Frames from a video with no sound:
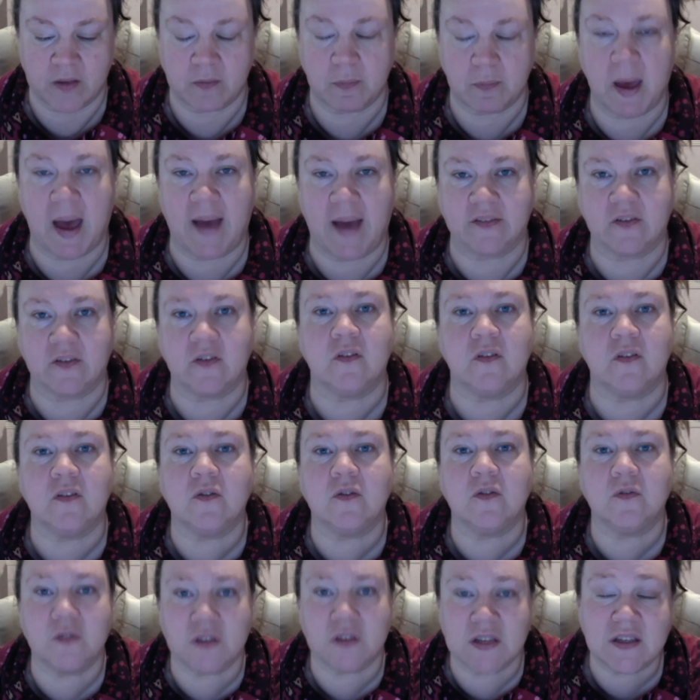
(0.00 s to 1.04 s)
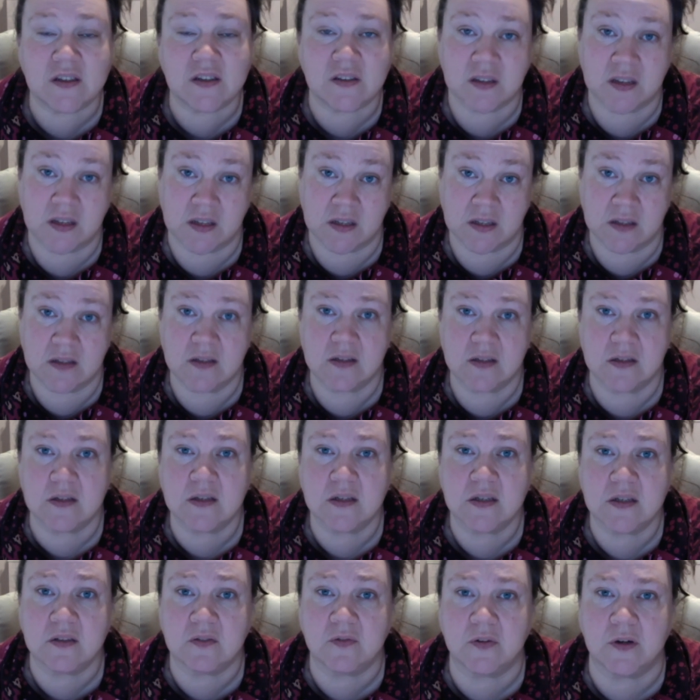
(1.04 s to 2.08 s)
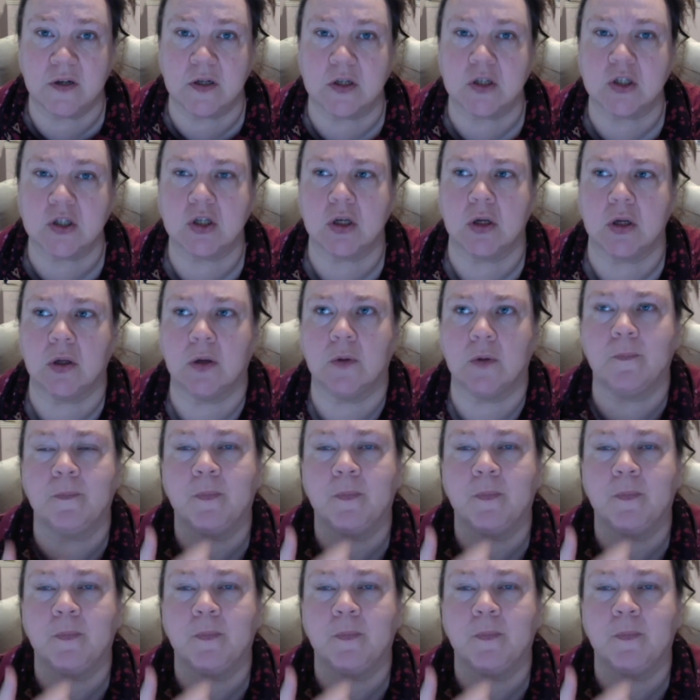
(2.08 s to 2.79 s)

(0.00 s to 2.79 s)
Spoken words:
patterns of disease and dysfunction.